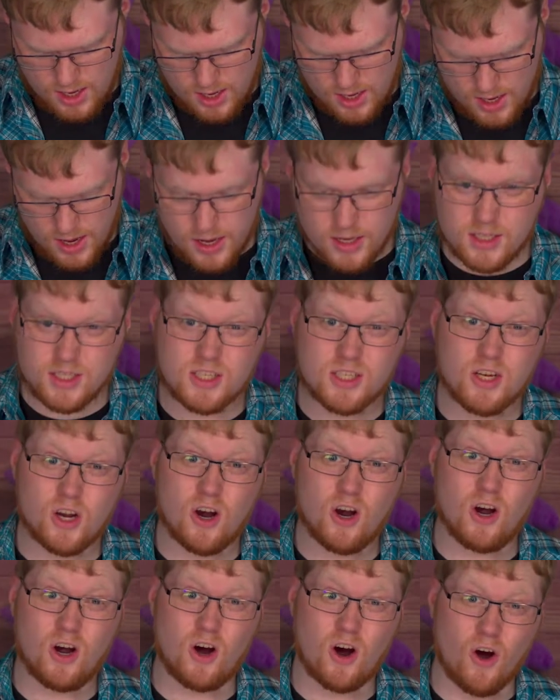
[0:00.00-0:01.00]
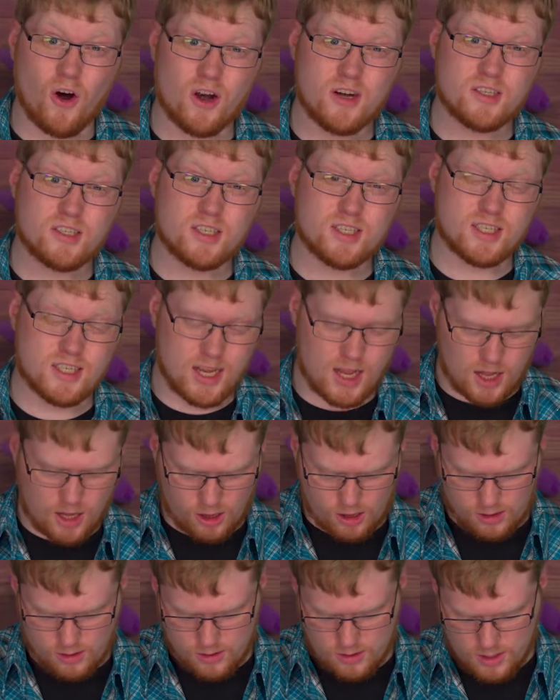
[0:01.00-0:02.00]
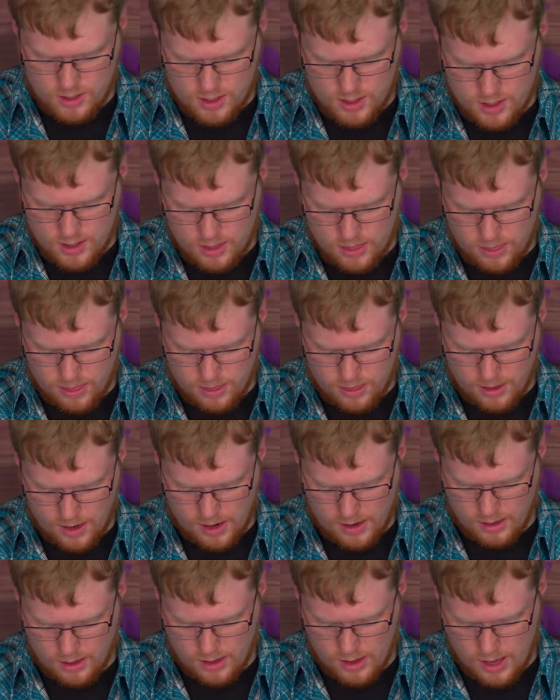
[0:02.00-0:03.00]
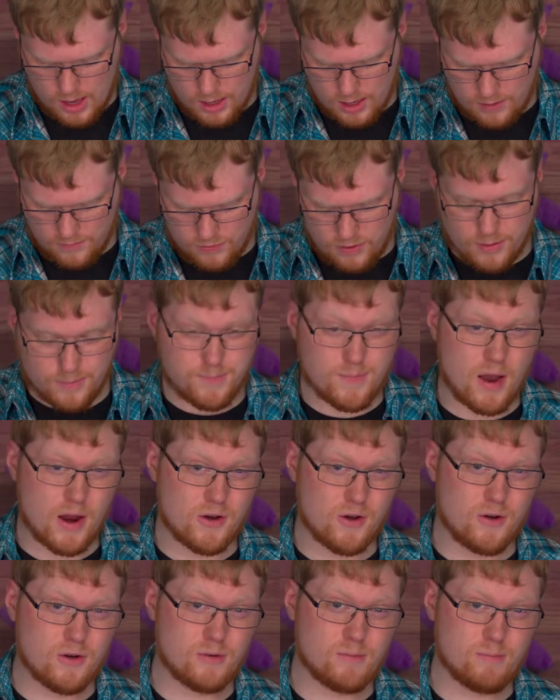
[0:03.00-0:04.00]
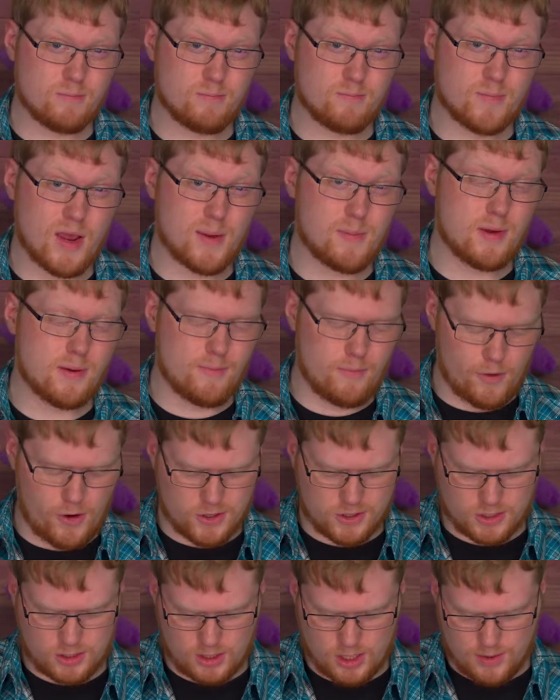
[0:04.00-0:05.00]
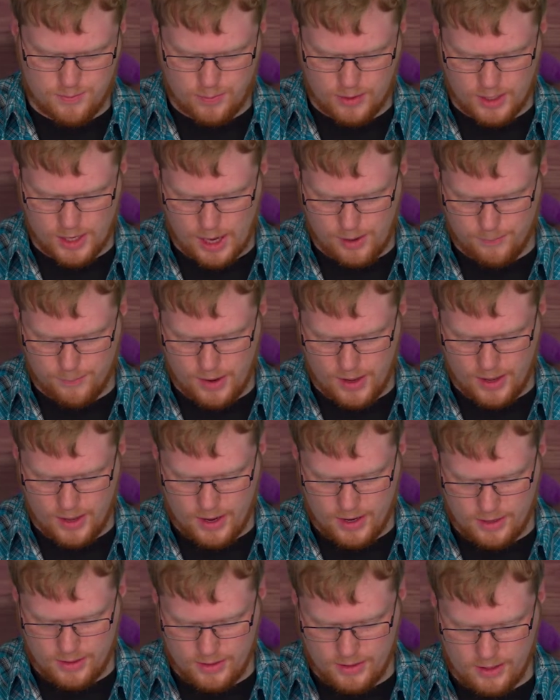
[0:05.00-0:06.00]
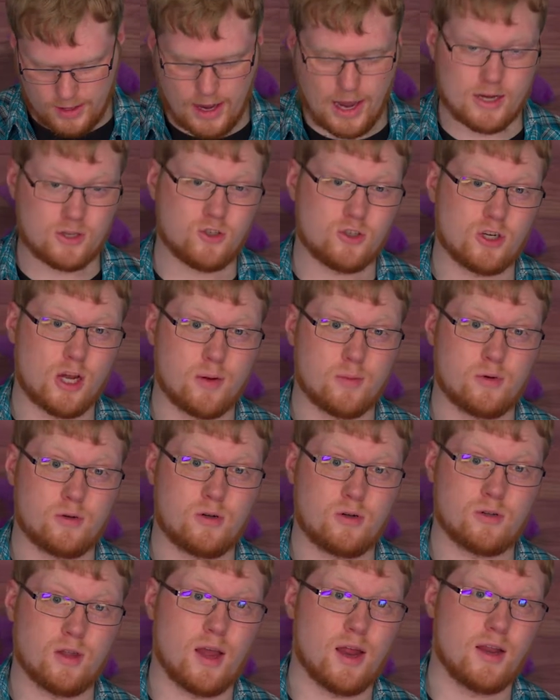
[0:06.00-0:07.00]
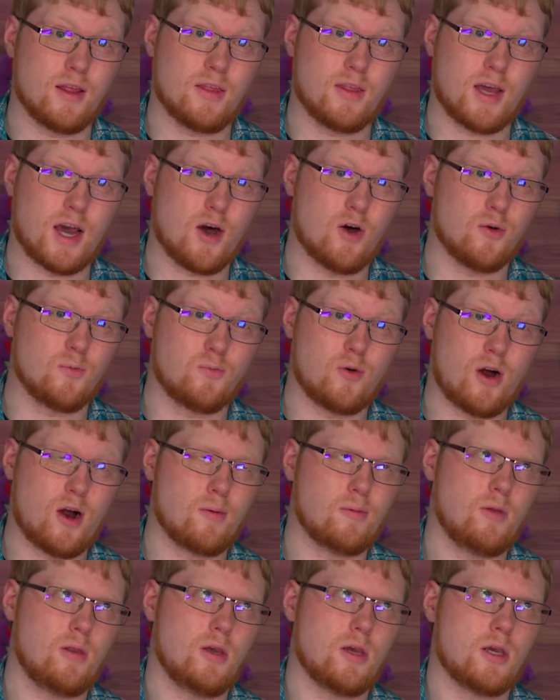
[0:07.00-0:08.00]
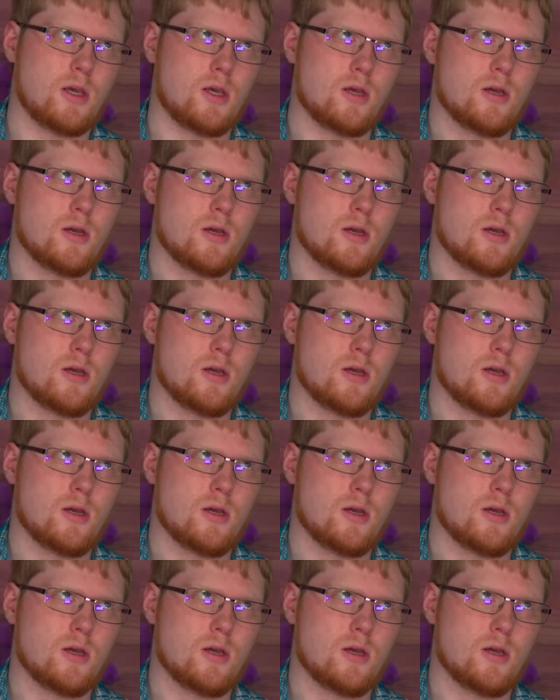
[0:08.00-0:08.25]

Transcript: It's hard to tell. I'd say if they're better, maybe marginally, but not by anything astronomical, not anything I would probably